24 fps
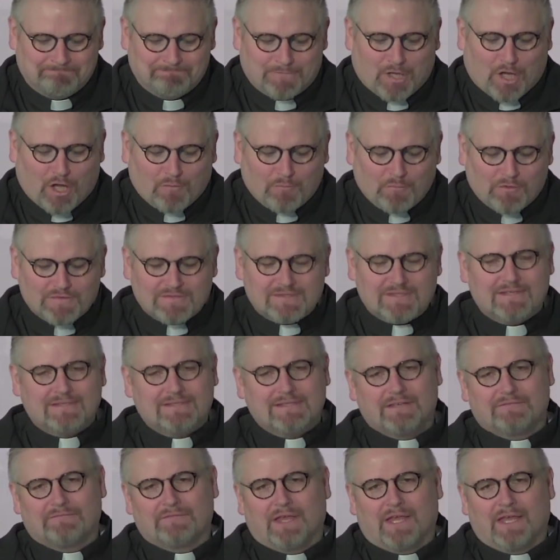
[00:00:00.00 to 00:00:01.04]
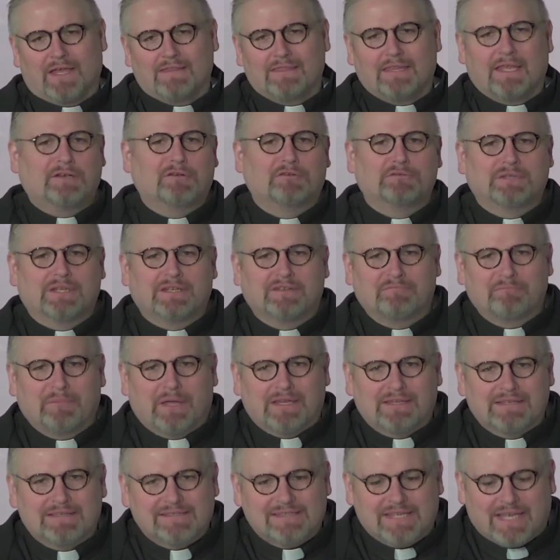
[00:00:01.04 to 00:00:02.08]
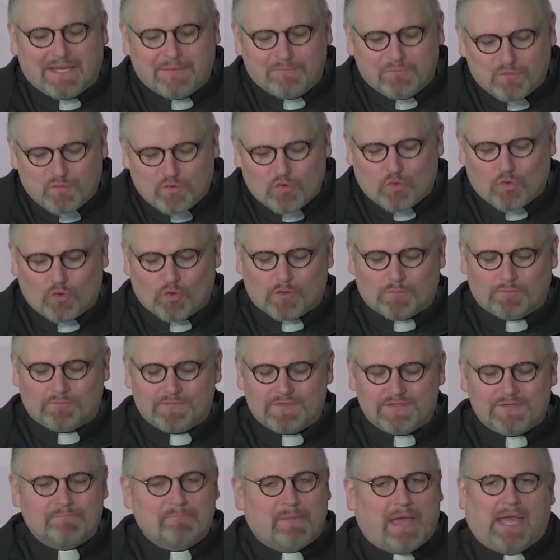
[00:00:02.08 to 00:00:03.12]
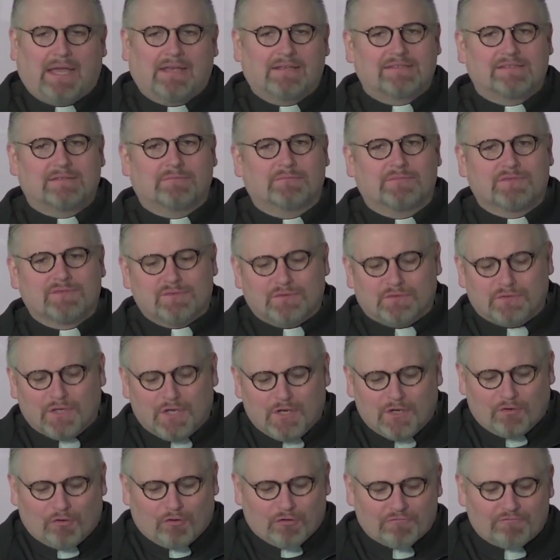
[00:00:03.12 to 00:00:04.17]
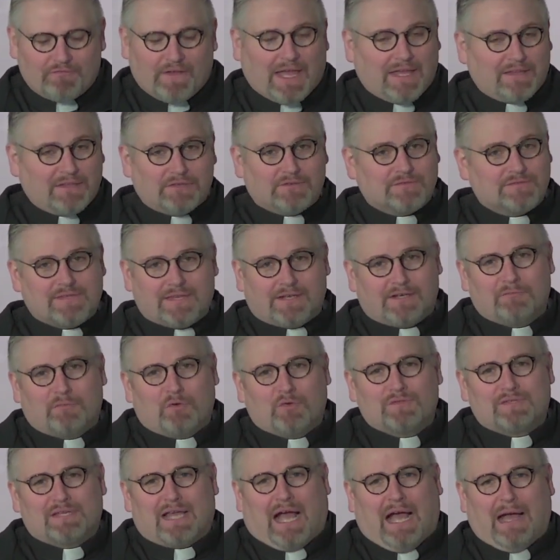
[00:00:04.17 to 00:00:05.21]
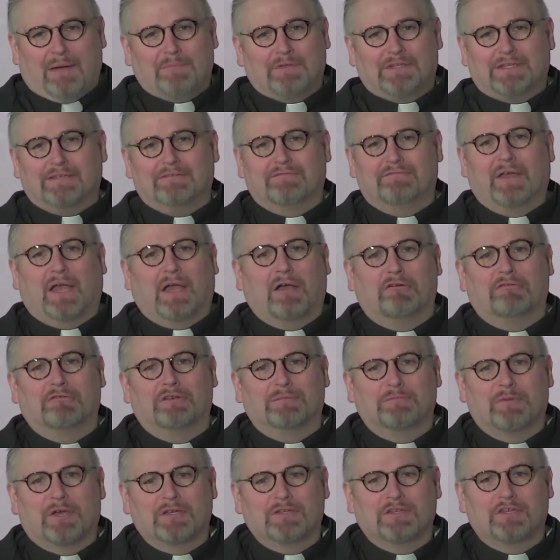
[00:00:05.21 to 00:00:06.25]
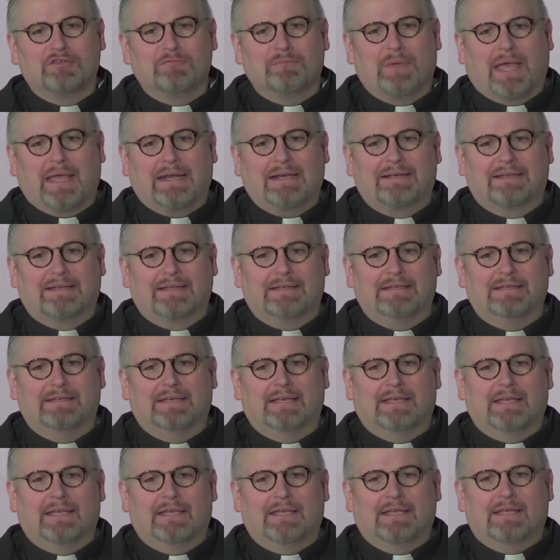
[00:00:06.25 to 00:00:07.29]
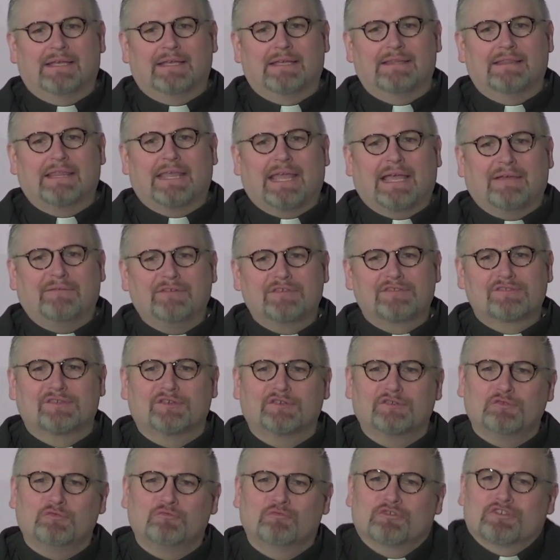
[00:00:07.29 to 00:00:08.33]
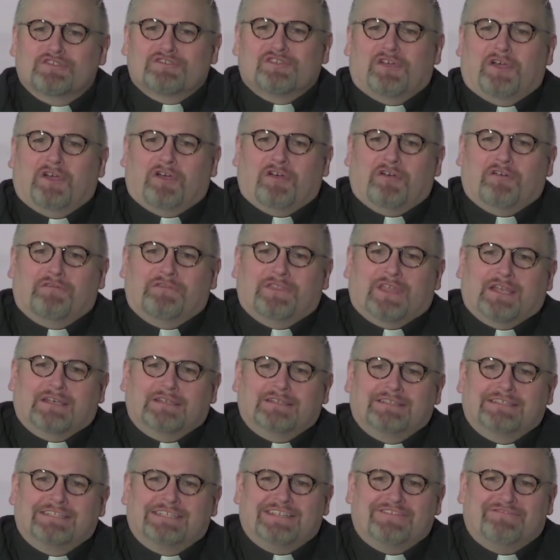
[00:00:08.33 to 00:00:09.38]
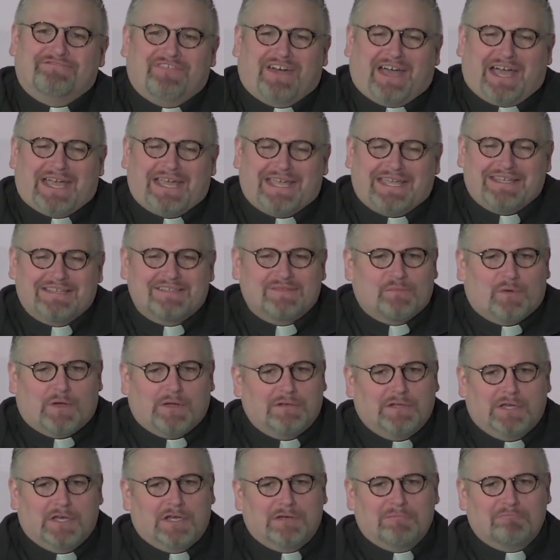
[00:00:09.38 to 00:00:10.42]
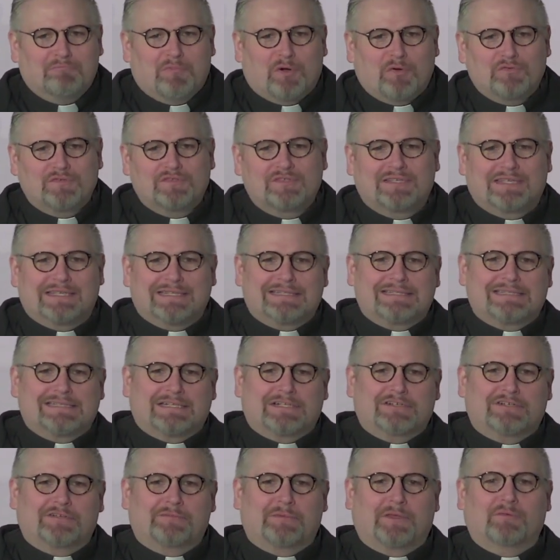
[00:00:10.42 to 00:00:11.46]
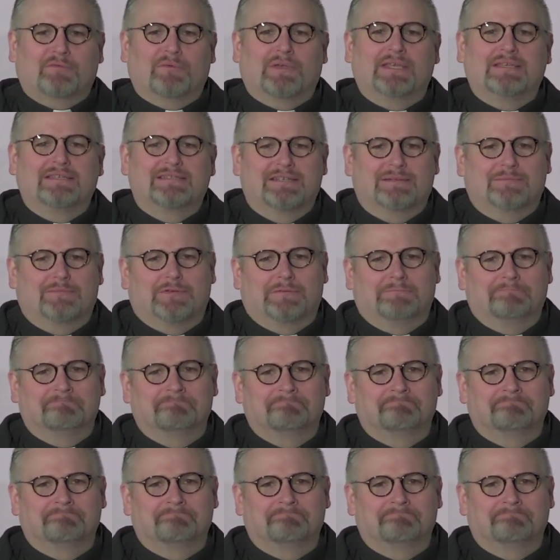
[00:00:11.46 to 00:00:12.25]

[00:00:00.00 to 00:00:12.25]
almost as if they don't live by the same norms, maxims, or values that are most commonly found among humanity. They have a certain resolve that defies what most consider to be reasonable.